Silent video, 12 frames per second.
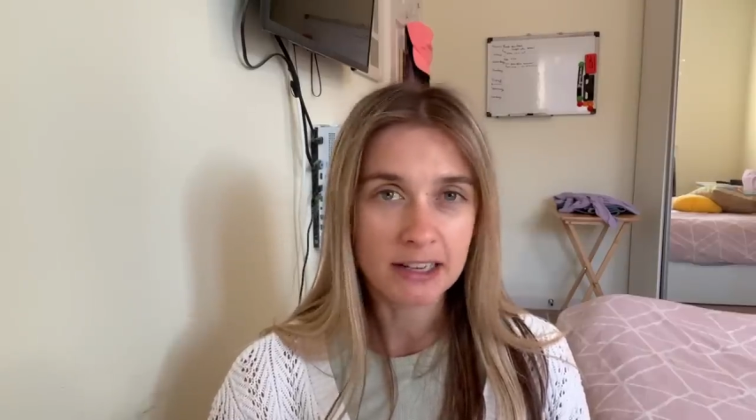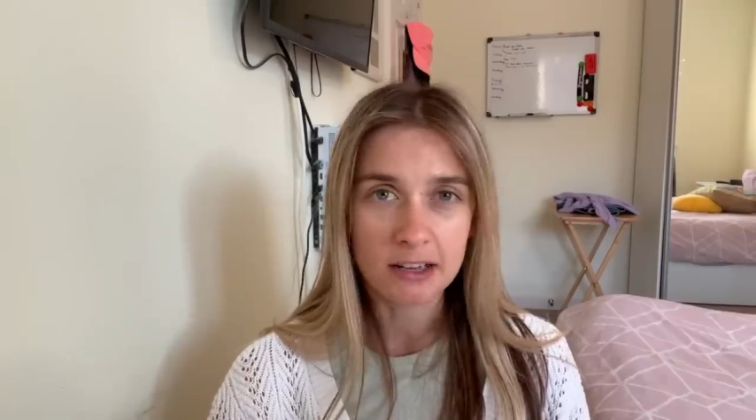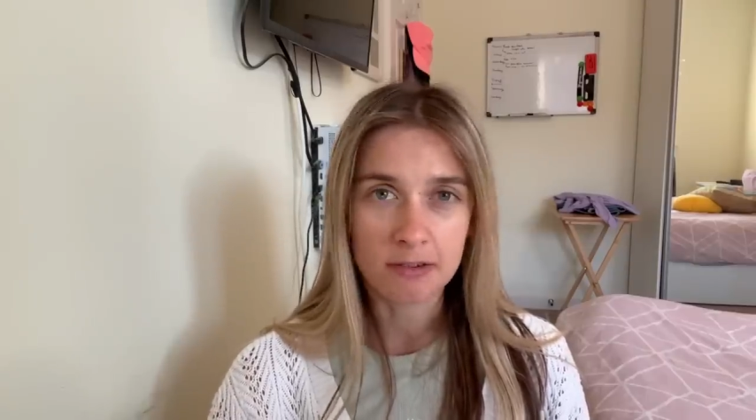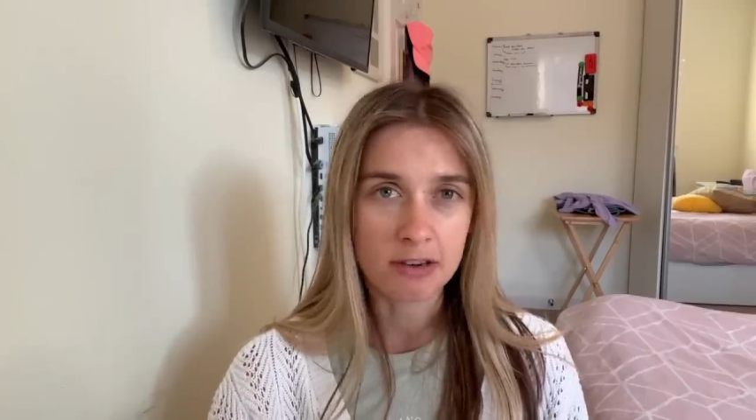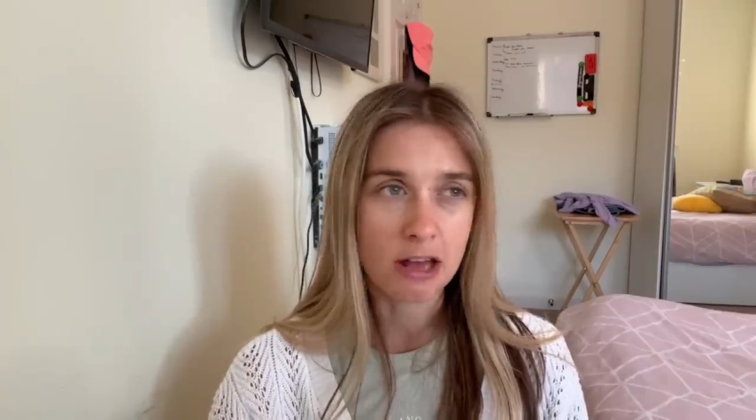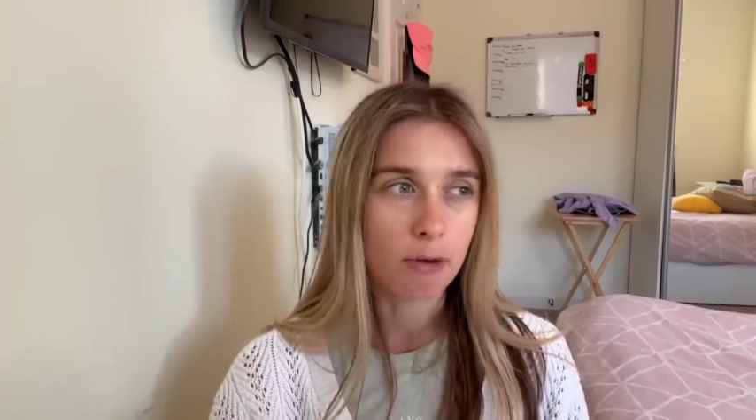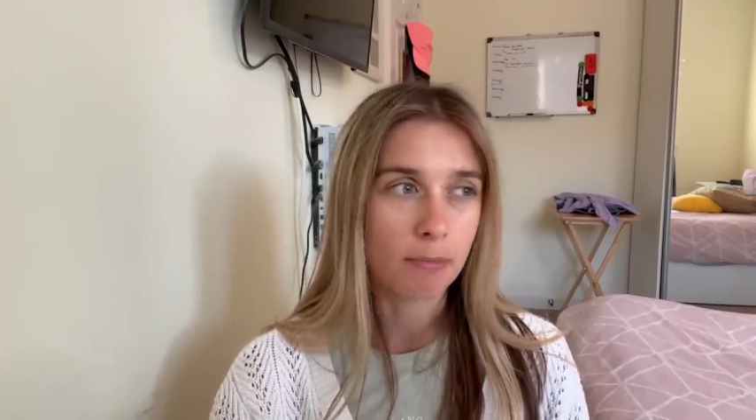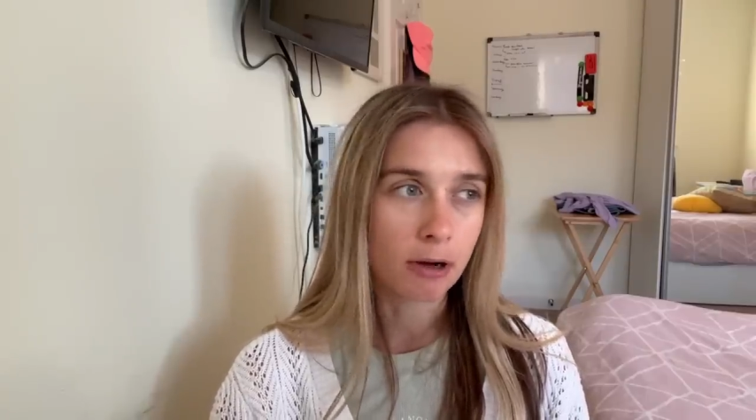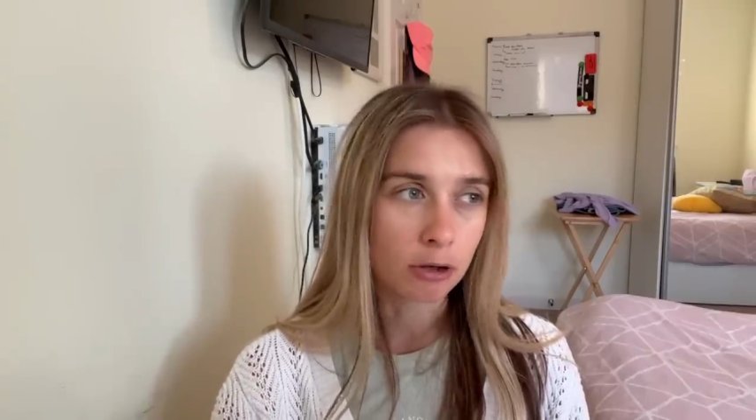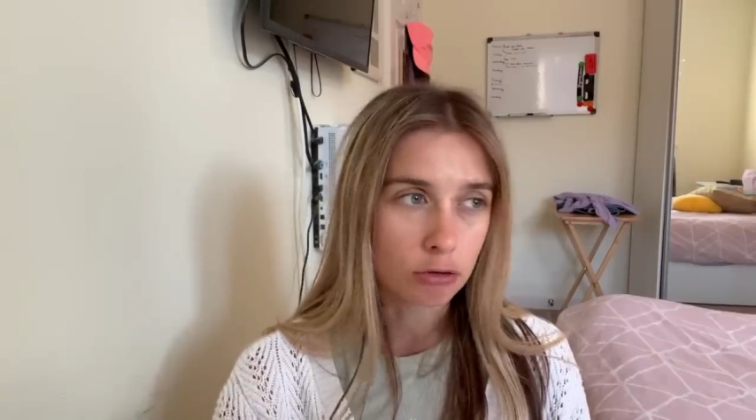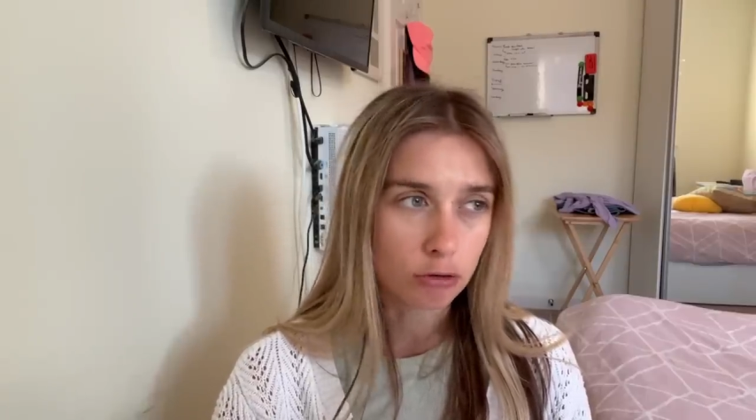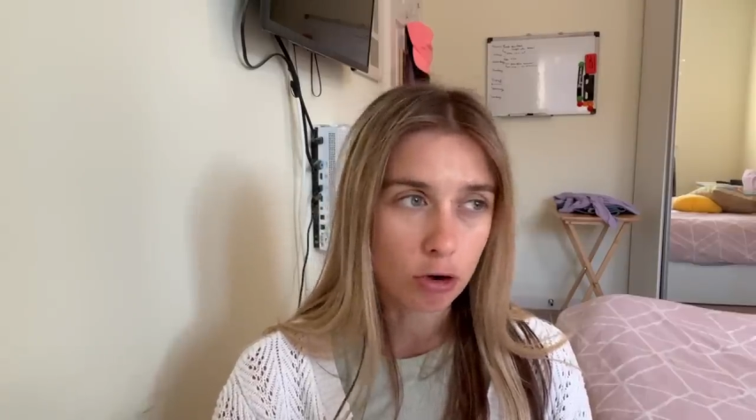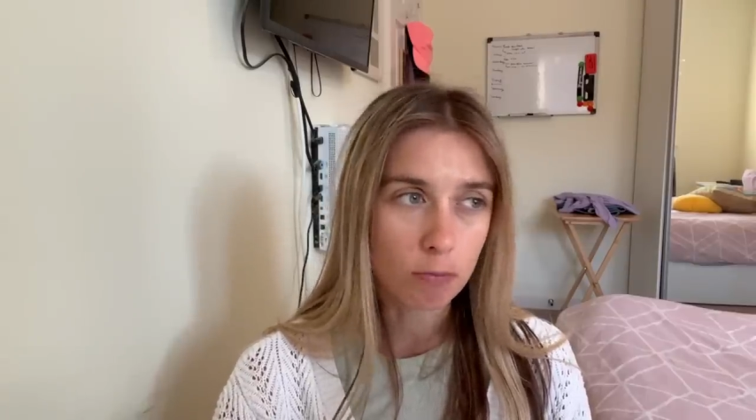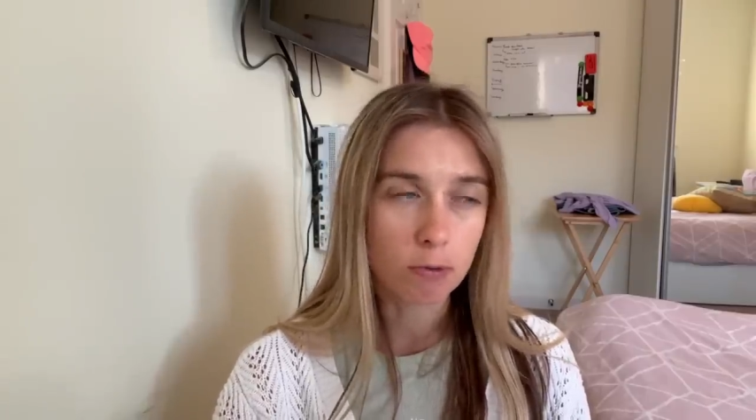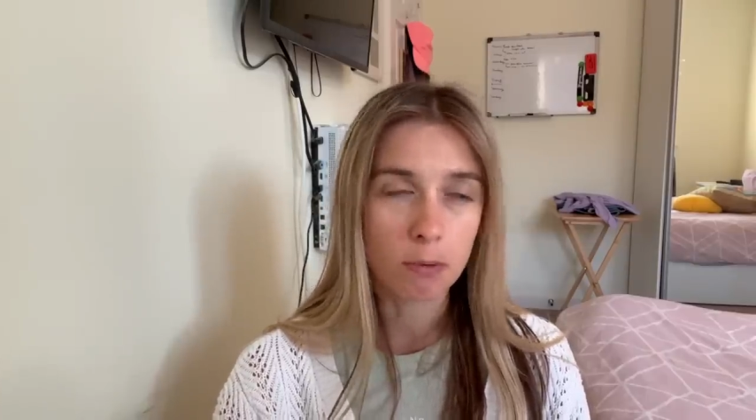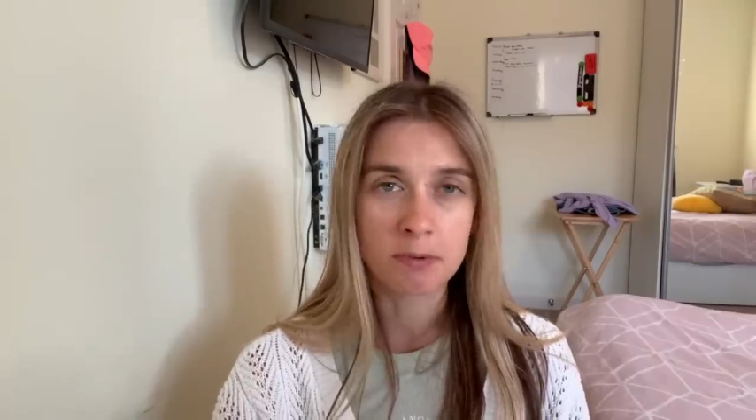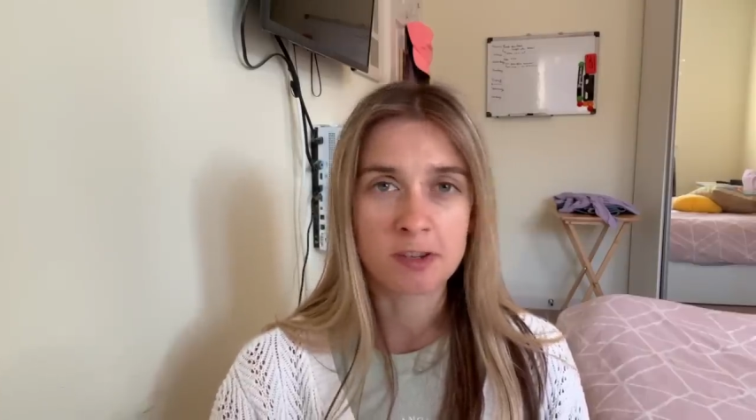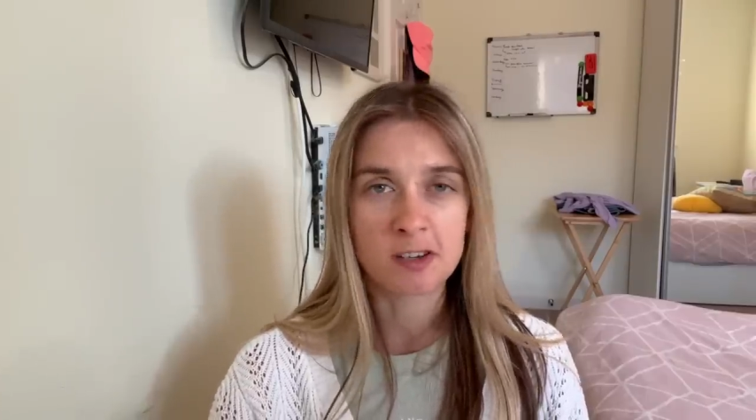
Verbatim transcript: It doesn't help our control problems.